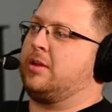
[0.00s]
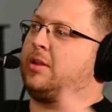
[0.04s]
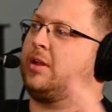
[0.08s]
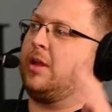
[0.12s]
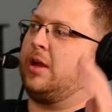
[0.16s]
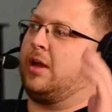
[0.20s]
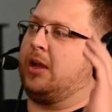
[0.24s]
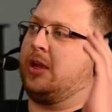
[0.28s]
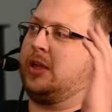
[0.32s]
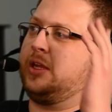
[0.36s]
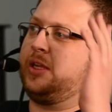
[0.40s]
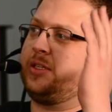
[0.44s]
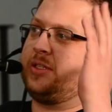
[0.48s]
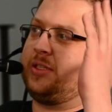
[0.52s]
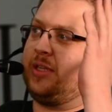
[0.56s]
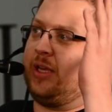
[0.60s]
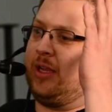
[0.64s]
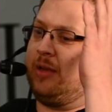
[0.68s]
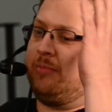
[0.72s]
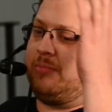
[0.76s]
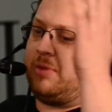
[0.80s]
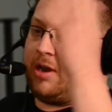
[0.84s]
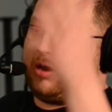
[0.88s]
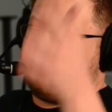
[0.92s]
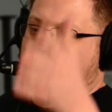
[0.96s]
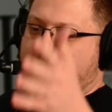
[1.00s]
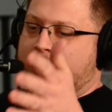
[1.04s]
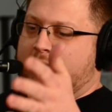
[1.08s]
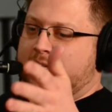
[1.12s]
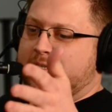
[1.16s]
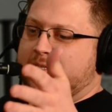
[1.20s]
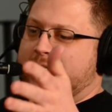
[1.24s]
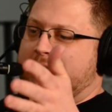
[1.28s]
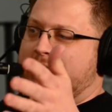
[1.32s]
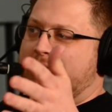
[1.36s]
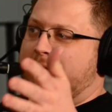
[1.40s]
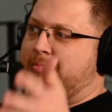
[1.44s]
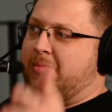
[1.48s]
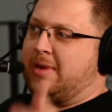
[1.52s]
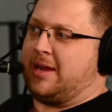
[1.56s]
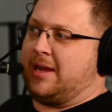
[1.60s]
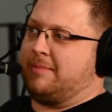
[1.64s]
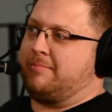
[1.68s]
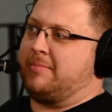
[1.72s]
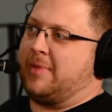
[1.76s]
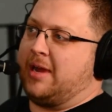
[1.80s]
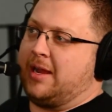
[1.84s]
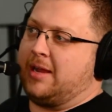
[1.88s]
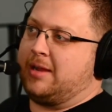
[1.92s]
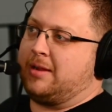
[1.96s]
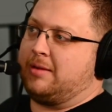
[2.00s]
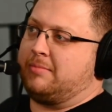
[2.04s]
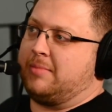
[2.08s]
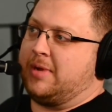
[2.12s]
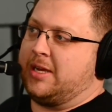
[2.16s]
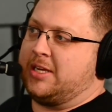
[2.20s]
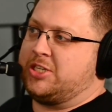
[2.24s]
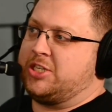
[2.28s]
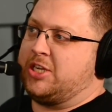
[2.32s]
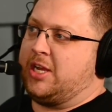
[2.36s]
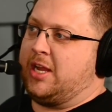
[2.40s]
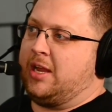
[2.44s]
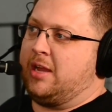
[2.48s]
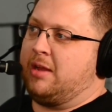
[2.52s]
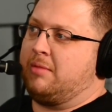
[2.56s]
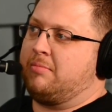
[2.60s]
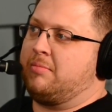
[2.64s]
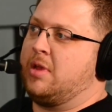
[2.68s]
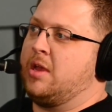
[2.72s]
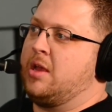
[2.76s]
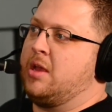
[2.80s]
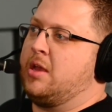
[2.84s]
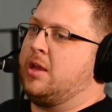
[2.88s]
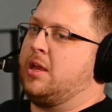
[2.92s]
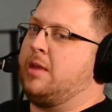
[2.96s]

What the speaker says: He said, barbell is not my jam.